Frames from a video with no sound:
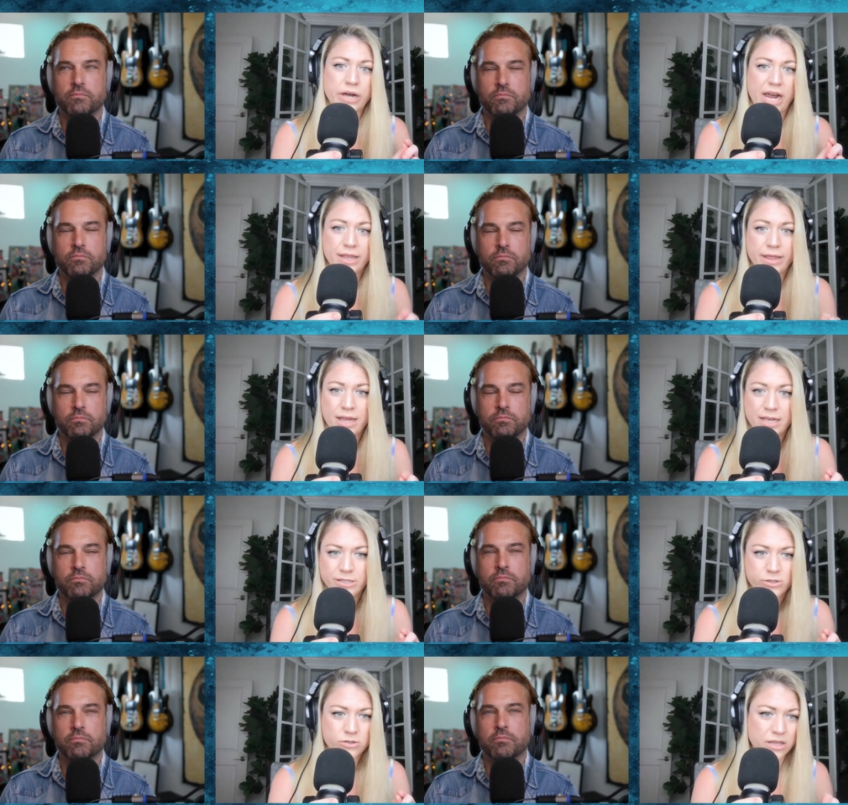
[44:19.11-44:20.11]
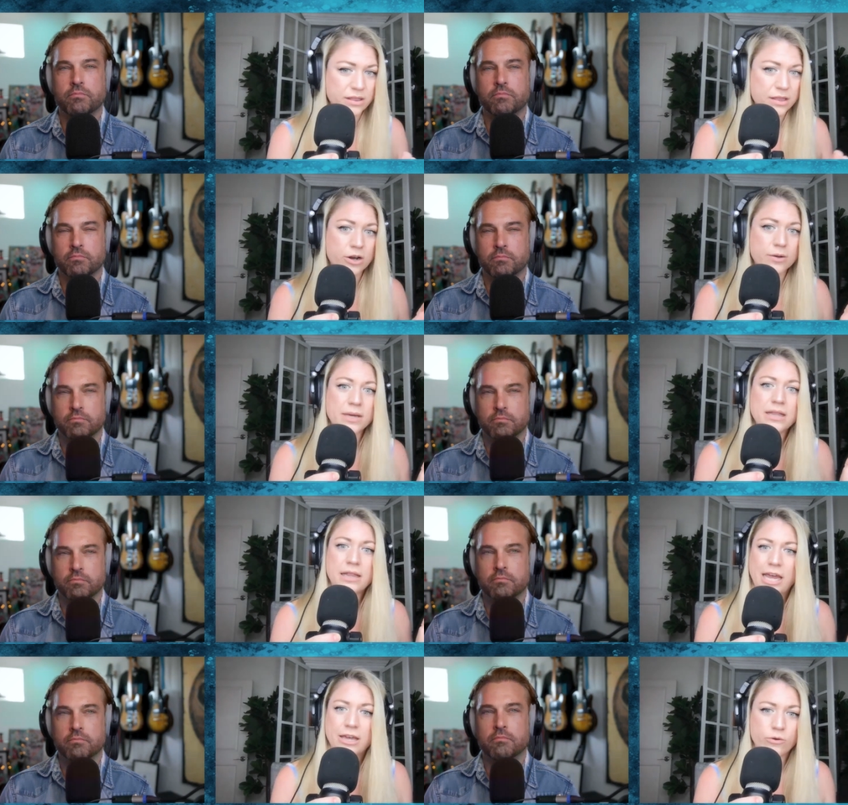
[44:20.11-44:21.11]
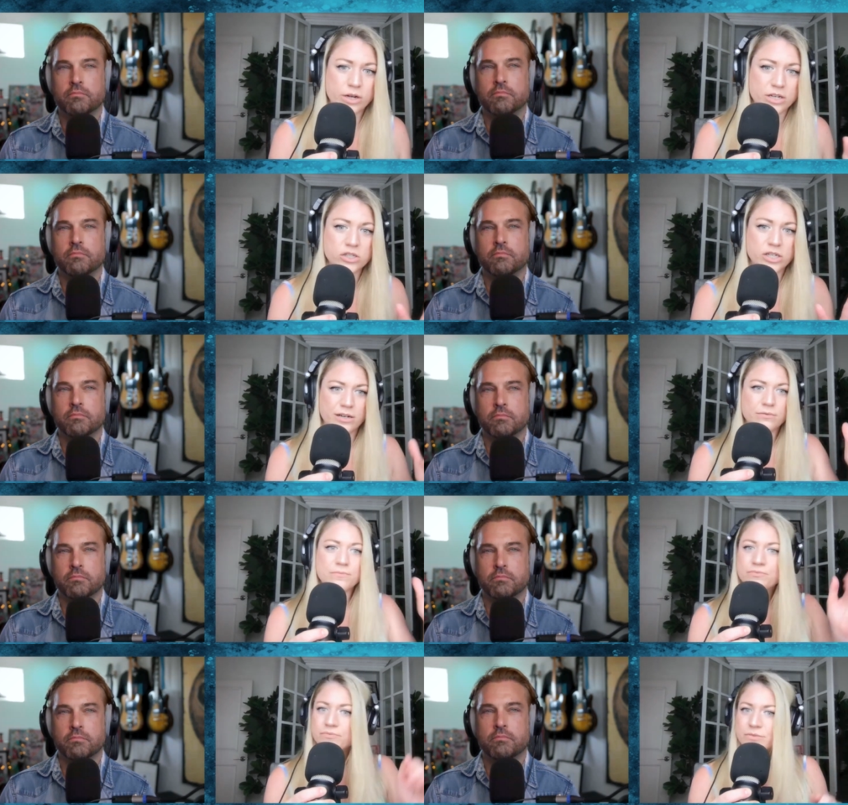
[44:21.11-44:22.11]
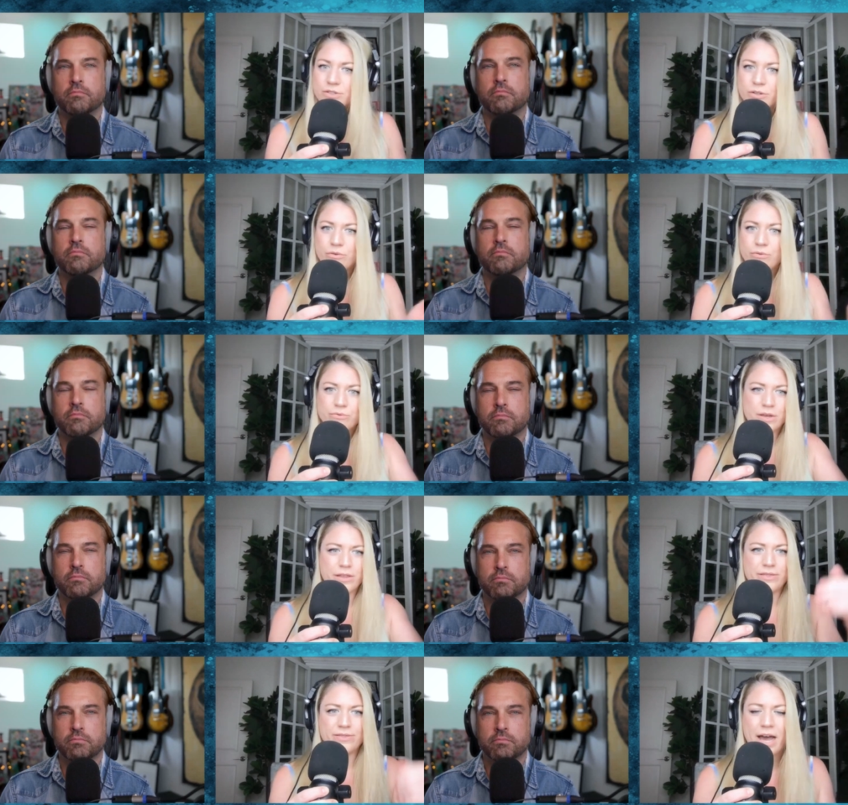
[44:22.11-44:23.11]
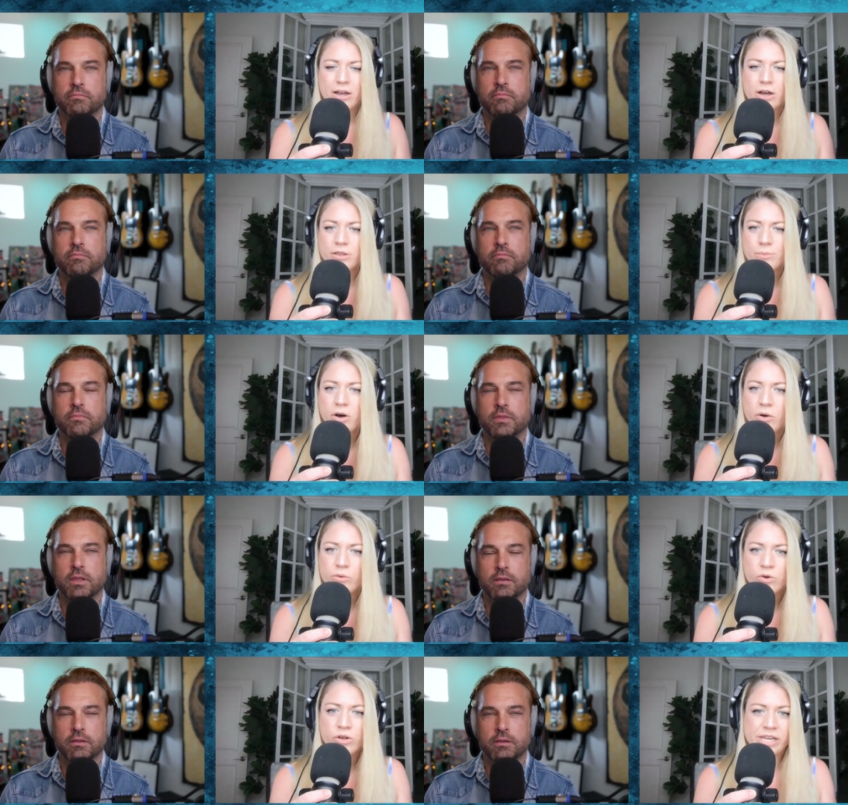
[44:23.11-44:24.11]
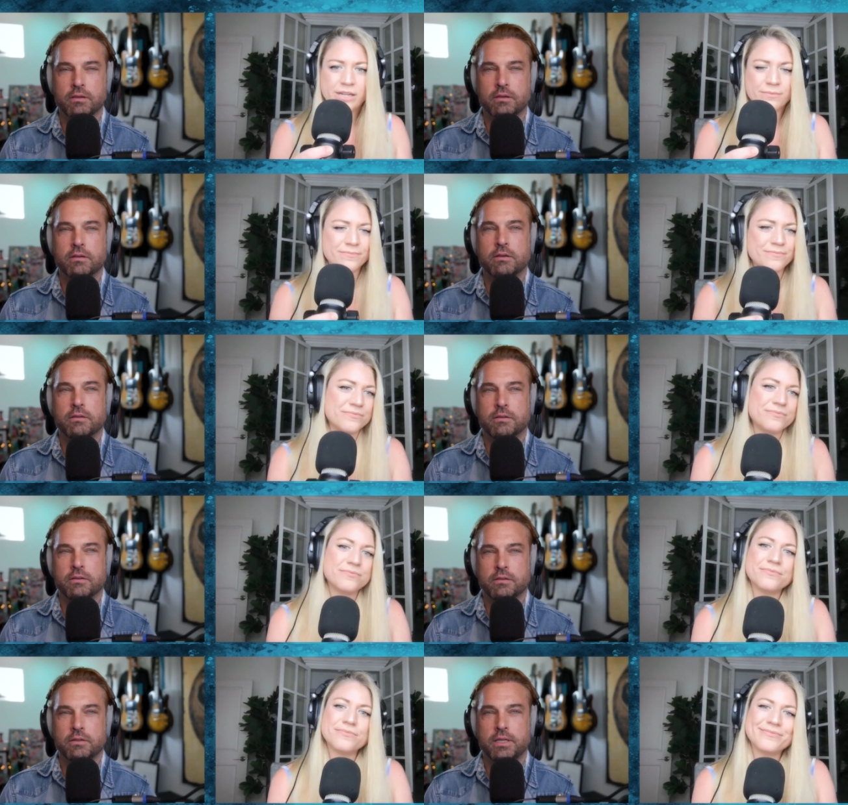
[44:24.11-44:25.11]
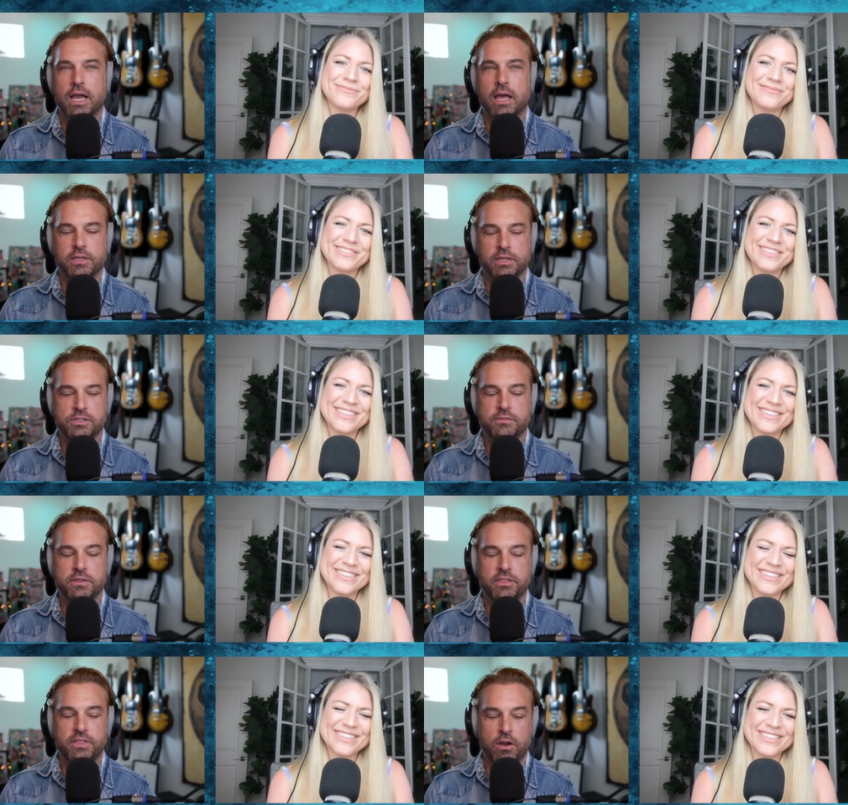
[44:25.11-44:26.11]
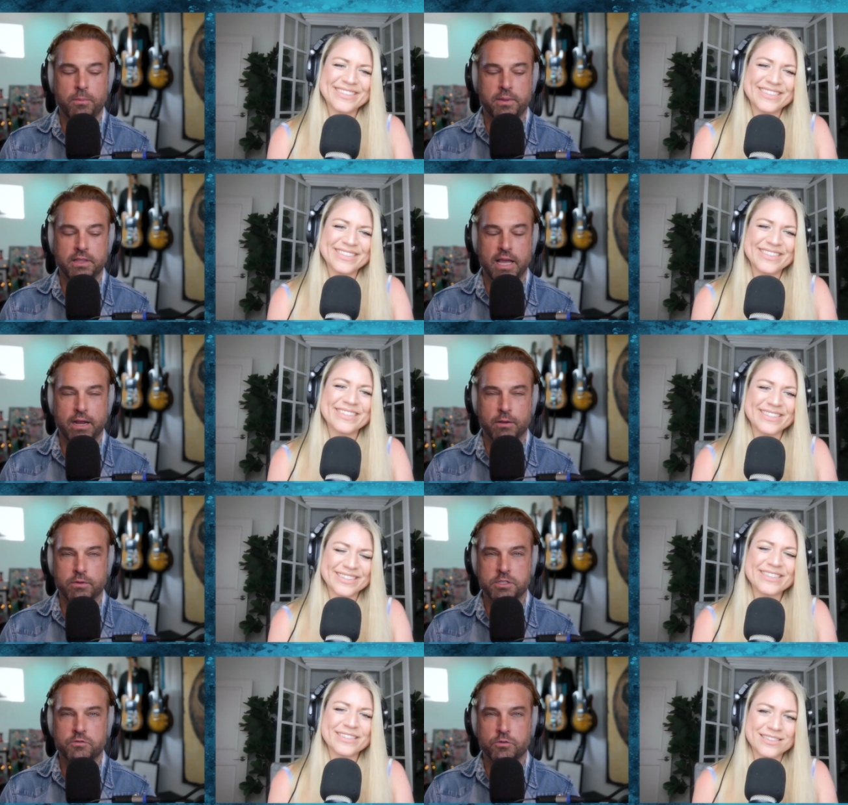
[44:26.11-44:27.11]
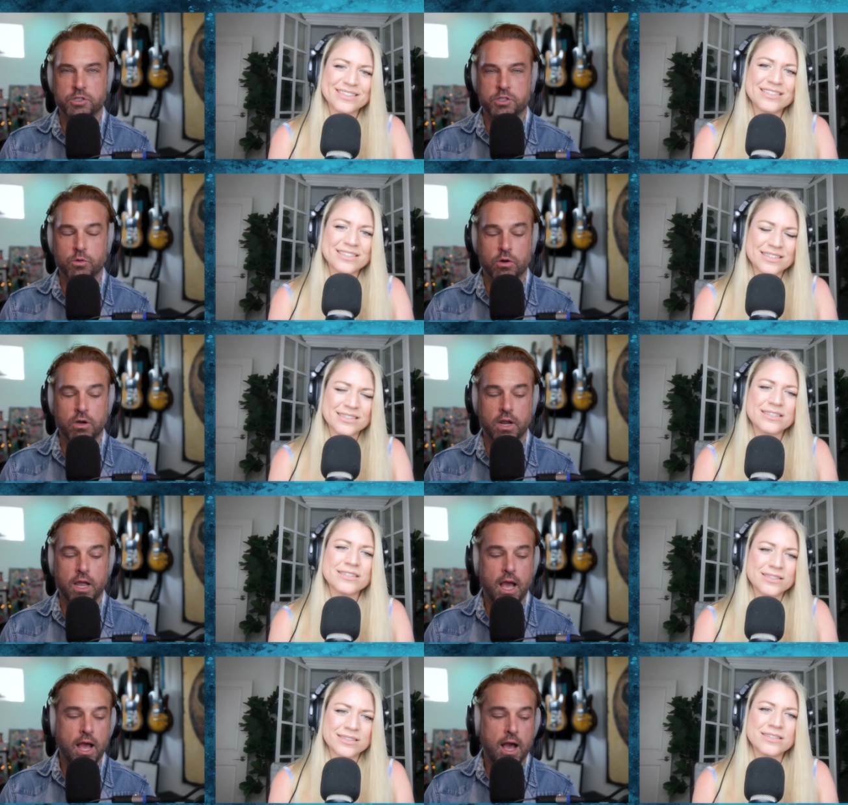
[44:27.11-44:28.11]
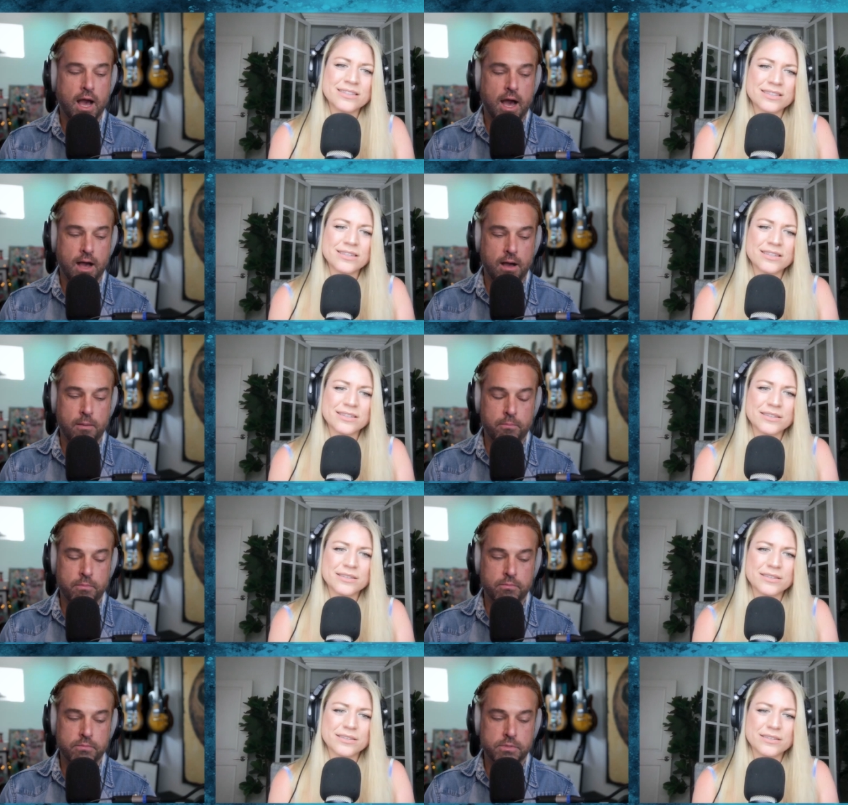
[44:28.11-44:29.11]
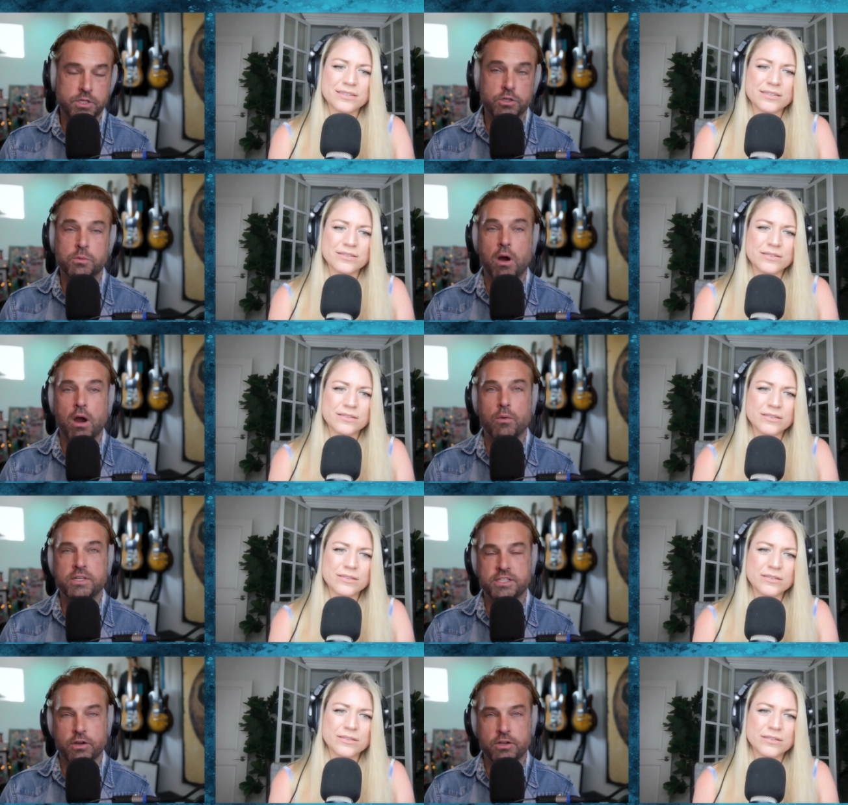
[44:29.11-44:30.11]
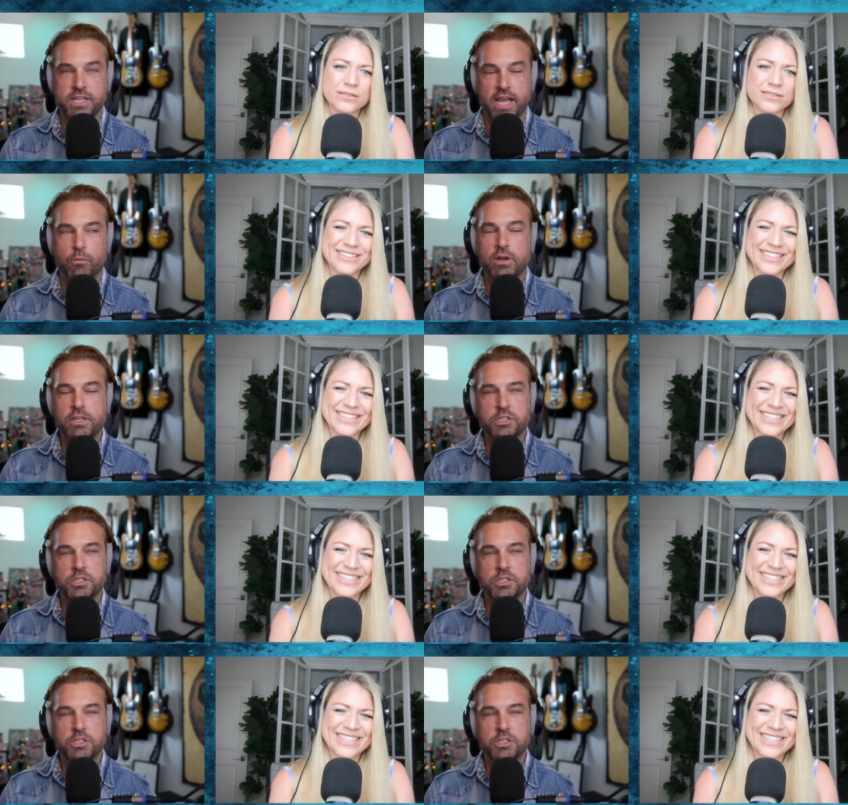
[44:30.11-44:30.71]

Speaker 1: I think he's using therapy language. And so that got the ball rolling.
Speaker 2: Yeah, the use of the therapy language for sure. Um, so tomorrow is Thursday. And what usually